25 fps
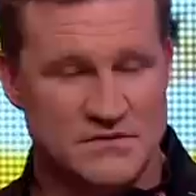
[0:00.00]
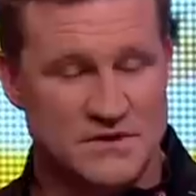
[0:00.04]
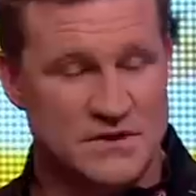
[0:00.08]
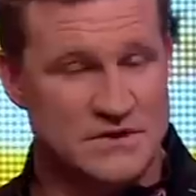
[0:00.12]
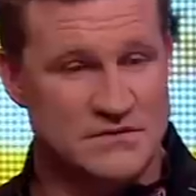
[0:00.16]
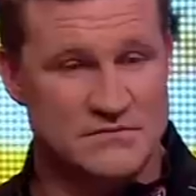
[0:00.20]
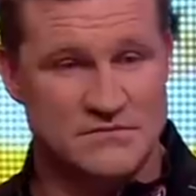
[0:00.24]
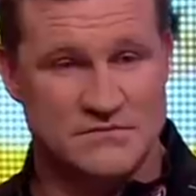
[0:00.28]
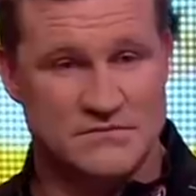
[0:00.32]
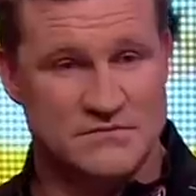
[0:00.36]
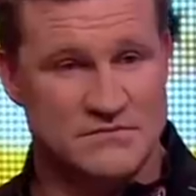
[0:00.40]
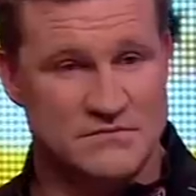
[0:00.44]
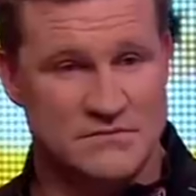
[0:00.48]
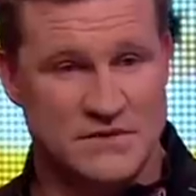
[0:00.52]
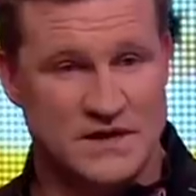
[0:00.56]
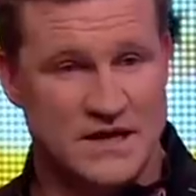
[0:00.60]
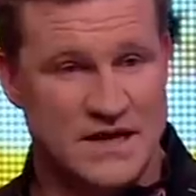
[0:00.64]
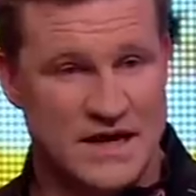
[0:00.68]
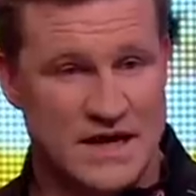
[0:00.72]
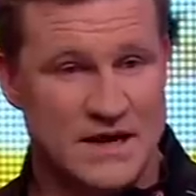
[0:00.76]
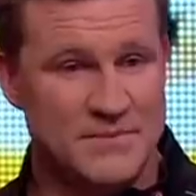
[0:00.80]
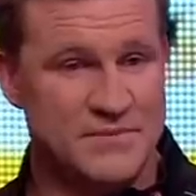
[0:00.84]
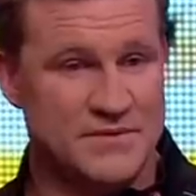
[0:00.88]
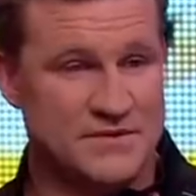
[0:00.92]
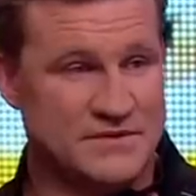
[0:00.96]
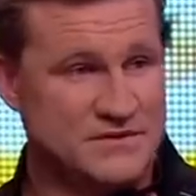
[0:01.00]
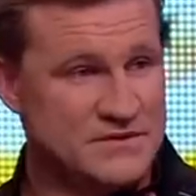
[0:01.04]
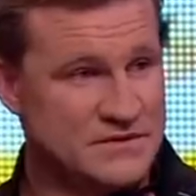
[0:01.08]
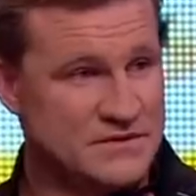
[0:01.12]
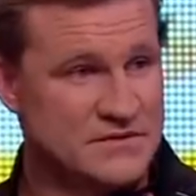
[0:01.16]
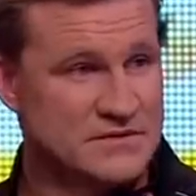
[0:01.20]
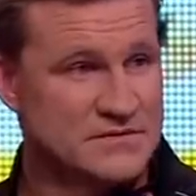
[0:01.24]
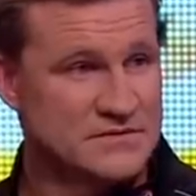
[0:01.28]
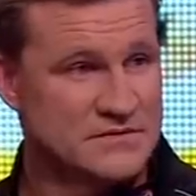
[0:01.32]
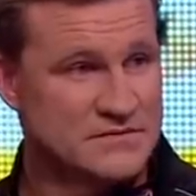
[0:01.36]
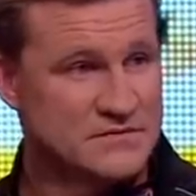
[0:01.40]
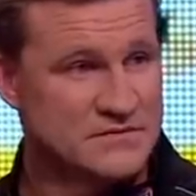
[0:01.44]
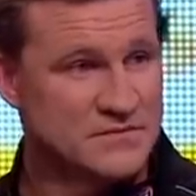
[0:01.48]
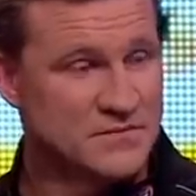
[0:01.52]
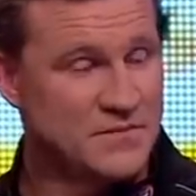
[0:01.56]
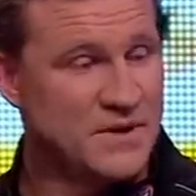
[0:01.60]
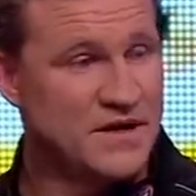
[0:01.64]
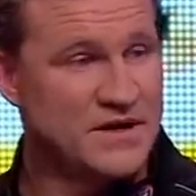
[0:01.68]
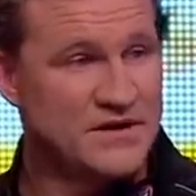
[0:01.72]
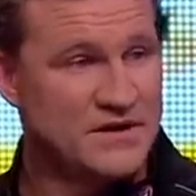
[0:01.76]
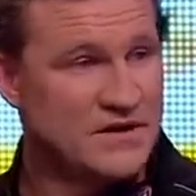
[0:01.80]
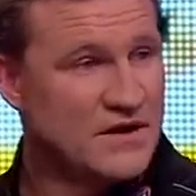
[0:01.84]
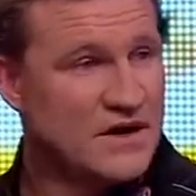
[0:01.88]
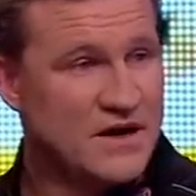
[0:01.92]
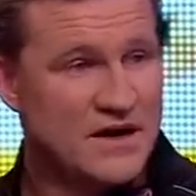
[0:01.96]
Right. It happens,
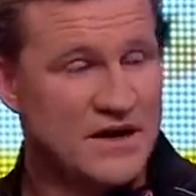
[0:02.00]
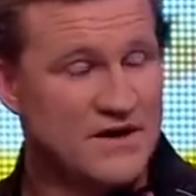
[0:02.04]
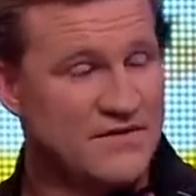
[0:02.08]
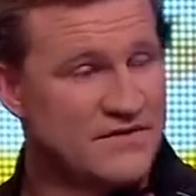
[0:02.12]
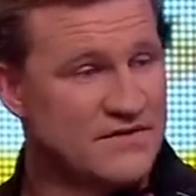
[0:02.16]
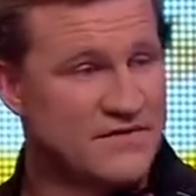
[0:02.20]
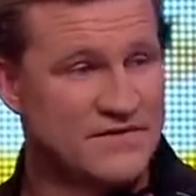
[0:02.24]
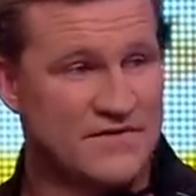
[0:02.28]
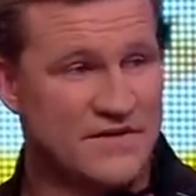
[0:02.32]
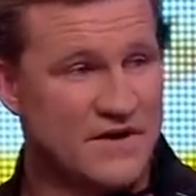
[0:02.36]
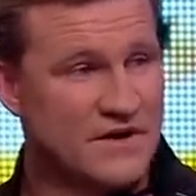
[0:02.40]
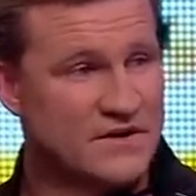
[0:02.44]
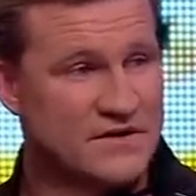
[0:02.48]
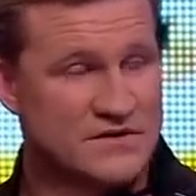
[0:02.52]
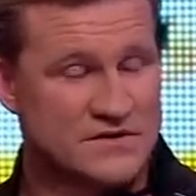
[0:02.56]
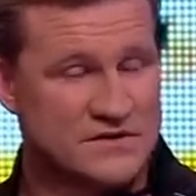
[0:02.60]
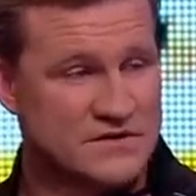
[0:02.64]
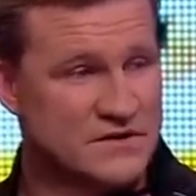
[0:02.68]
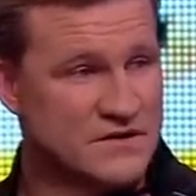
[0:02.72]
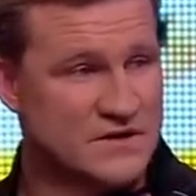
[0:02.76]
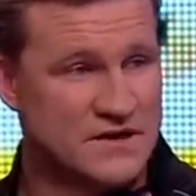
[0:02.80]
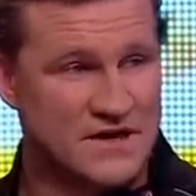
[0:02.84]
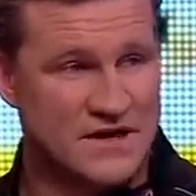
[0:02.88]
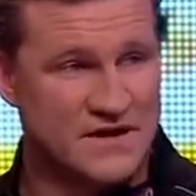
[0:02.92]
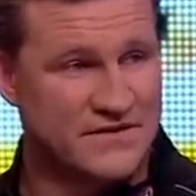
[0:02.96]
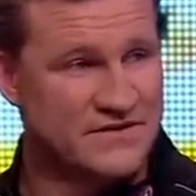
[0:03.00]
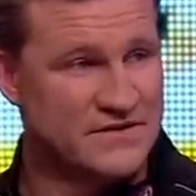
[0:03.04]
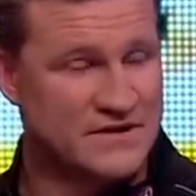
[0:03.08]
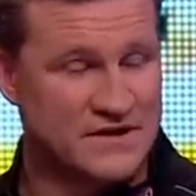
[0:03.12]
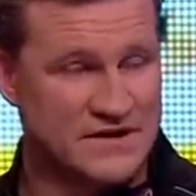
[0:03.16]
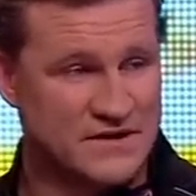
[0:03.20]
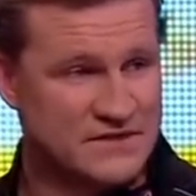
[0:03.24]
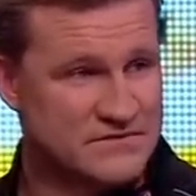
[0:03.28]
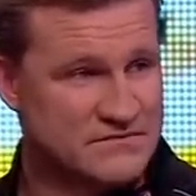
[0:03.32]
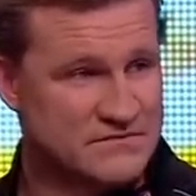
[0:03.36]
but you don't have to focus on it heavily.